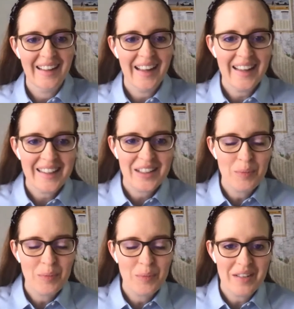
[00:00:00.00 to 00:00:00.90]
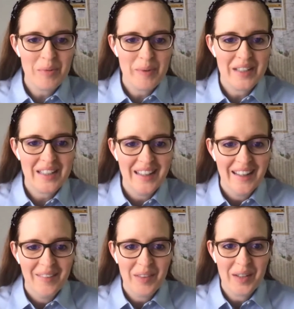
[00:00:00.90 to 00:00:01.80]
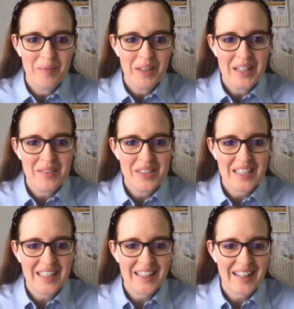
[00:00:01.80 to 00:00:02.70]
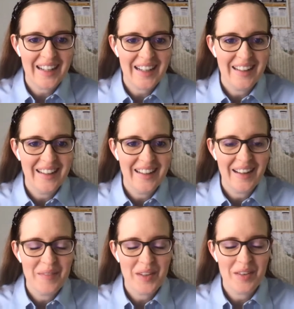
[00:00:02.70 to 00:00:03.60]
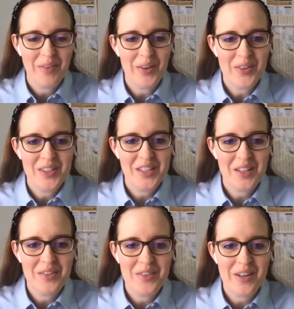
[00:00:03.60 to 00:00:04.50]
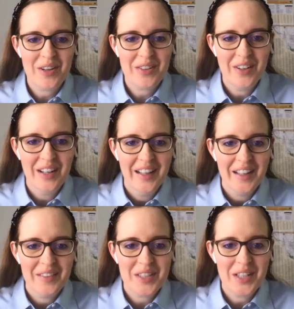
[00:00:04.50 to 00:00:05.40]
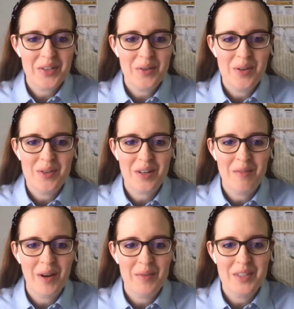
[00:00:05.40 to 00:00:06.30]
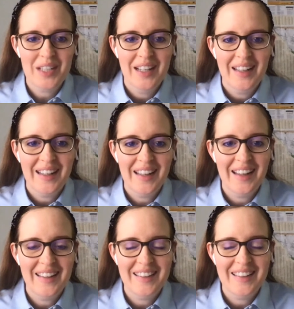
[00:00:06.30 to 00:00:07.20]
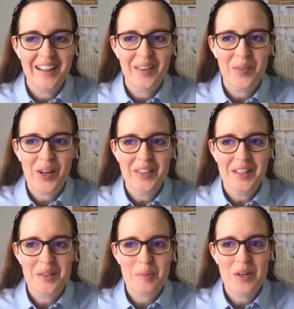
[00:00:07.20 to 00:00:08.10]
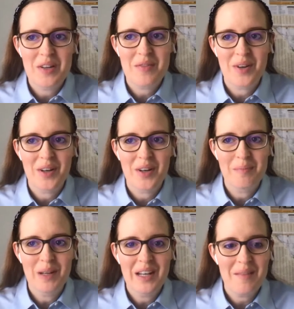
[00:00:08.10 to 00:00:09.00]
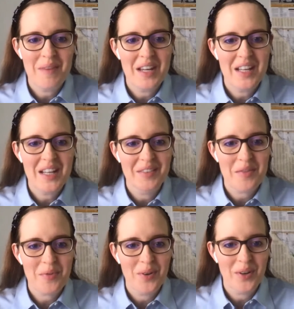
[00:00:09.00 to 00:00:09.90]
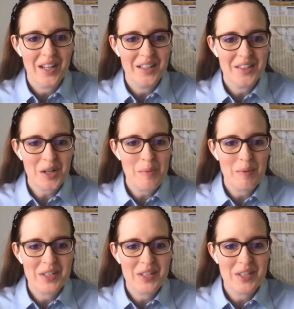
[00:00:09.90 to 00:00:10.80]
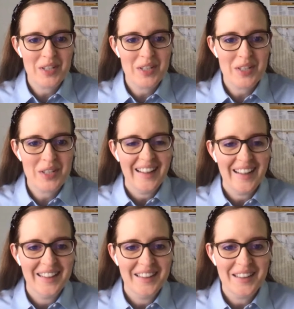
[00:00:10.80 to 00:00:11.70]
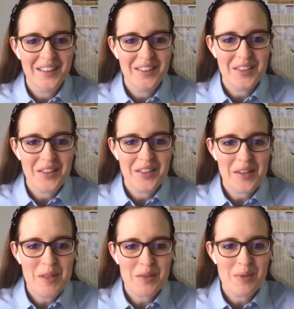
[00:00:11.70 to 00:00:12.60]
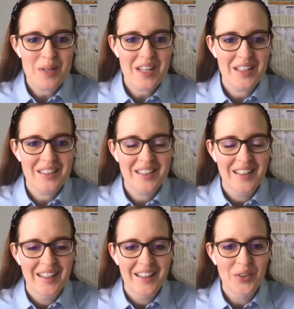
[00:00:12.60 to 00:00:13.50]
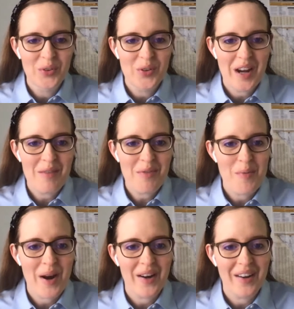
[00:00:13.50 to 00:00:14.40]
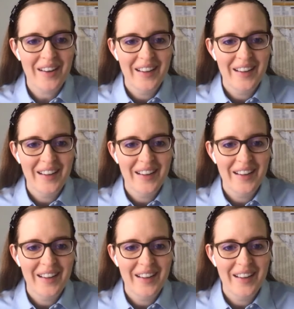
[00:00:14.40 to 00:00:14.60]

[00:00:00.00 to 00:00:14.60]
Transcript: Hey, good morning, everybody. My name is Inga Cotton. I'm the founder and executive director of San Antonio Charter Moms, and we're online this morning. It's Monday, May 11th for a Charter Moms chat, and the theme this week is Learn Everywhere.